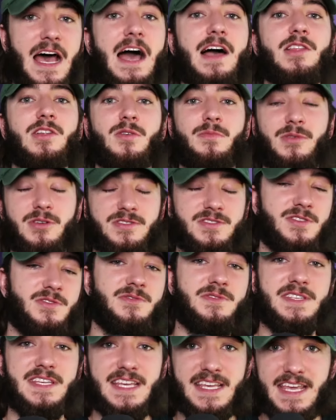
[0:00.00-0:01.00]
Tyler
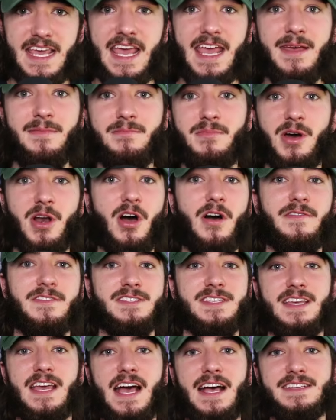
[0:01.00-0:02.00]
Bertuzzi game, but
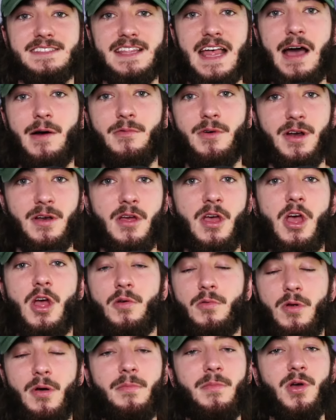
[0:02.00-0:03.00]
obviously has that one
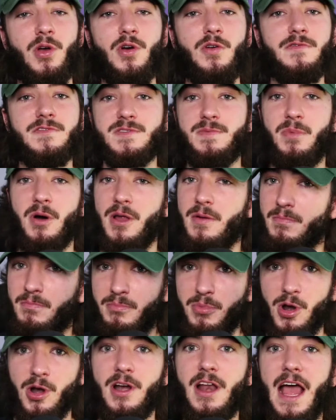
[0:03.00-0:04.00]
removed.
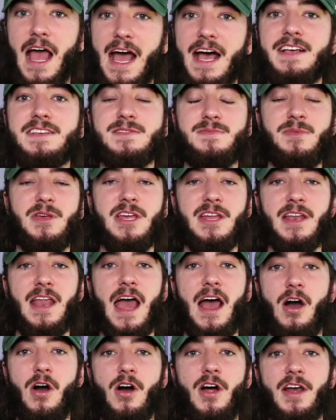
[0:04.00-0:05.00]
But Bert has
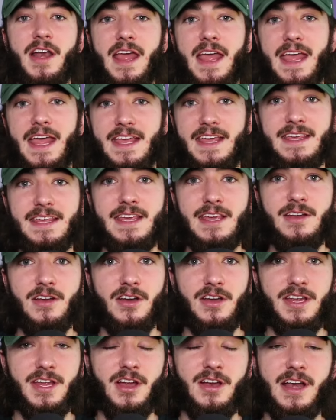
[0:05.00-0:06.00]
been on a
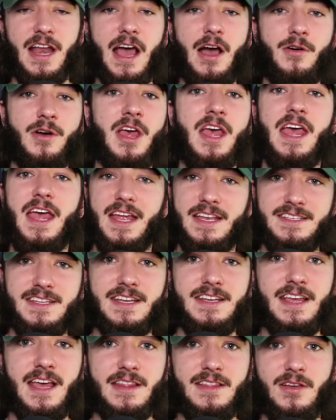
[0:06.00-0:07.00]
heater here now and
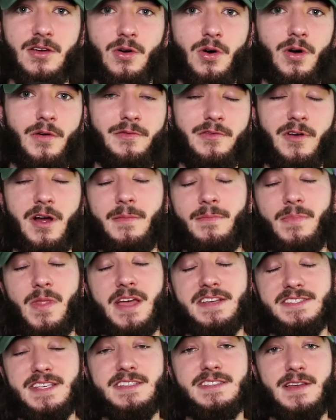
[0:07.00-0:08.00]
did get the goal from
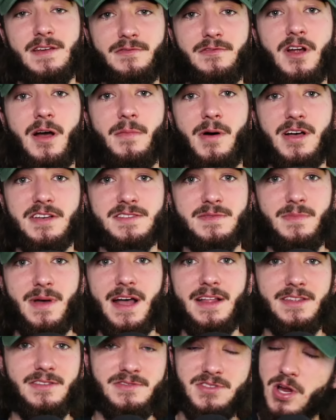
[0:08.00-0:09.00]
assisted from Auston
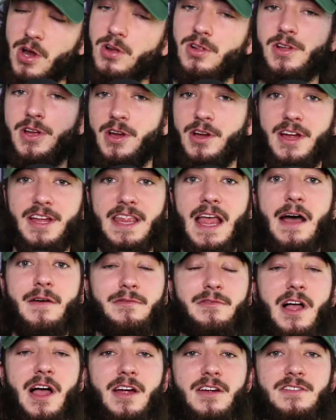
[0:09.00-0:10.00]
Matthews earlier in
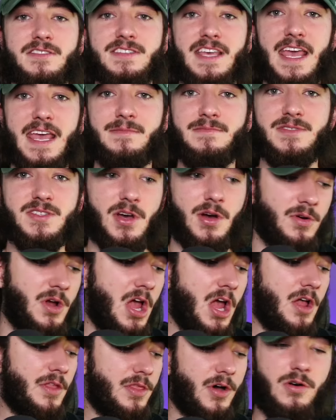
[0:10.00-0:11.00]
that Flyers game. So
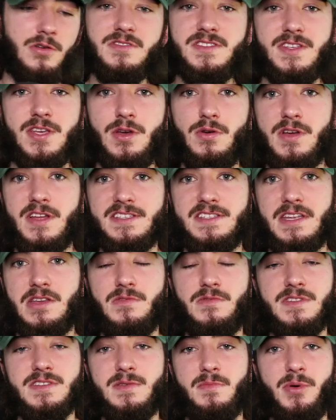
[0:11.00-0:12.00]
those two
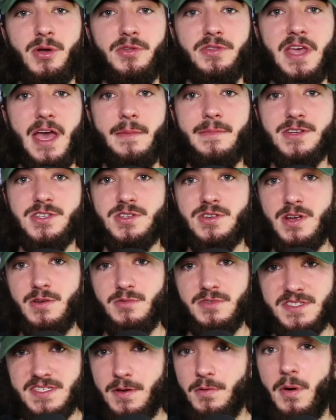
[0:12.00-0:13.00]
continuing to build chemistry.
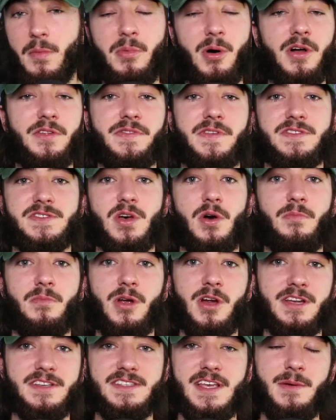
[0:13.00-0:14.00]
We'll see what Pontus
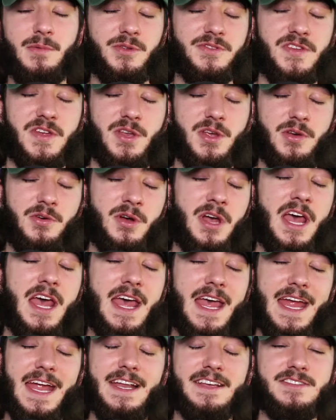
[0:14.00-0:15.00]
Holmberg is able to do
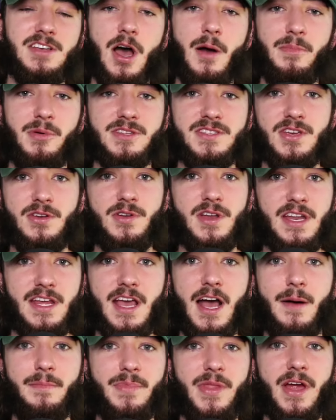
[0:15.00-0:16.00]
in his
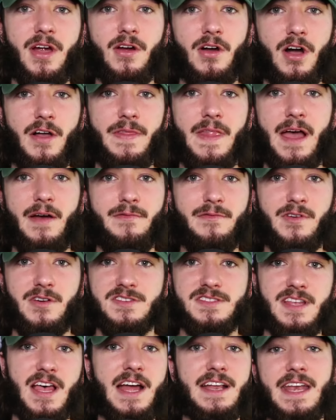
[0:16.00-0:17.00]
opportunity up there on that
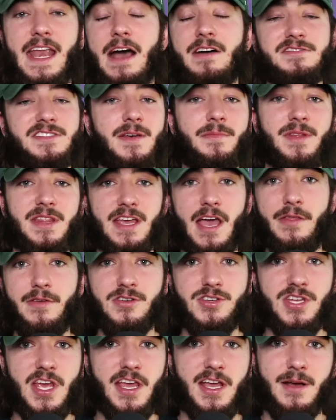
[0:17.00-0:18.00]
first line. Now, some of the
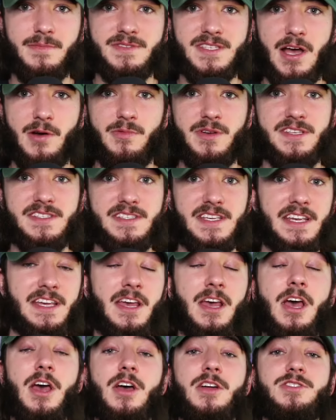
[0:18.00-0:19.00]
other shakeups that we
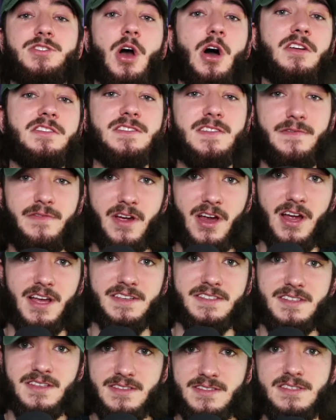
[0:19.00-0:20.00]
see. John
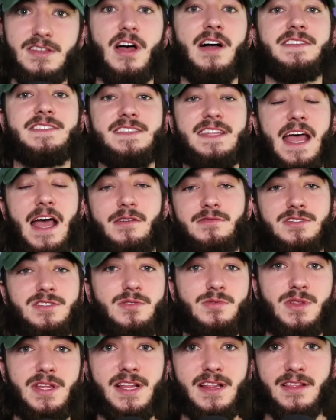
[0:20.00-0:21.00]
Tavares slots down
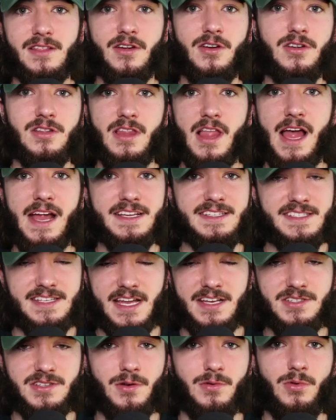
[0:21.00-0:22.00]
to the third line
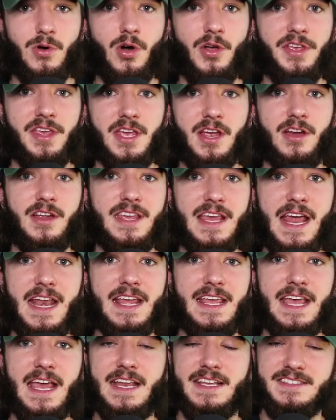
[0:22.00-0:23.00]
center role here
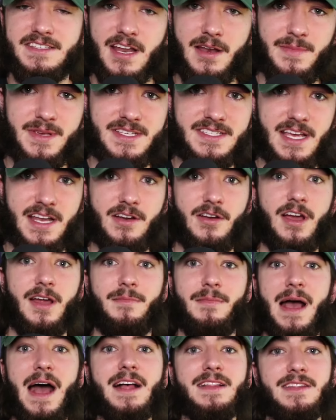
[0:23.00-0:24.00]
yet again. He's going to be
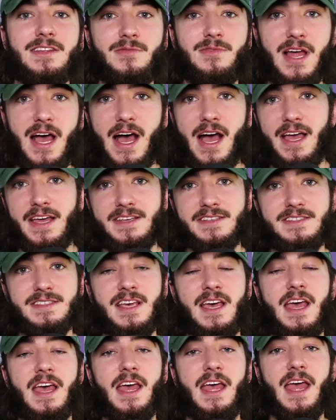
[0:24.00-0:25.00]
centering Matthew
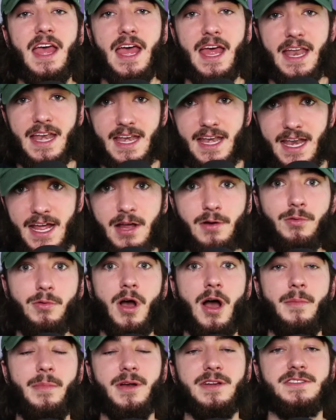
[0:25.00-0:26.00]
Knies and Nick
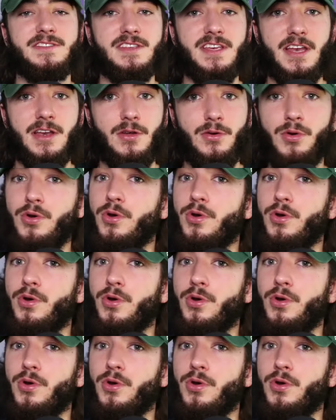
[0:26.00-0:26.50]
Robertson,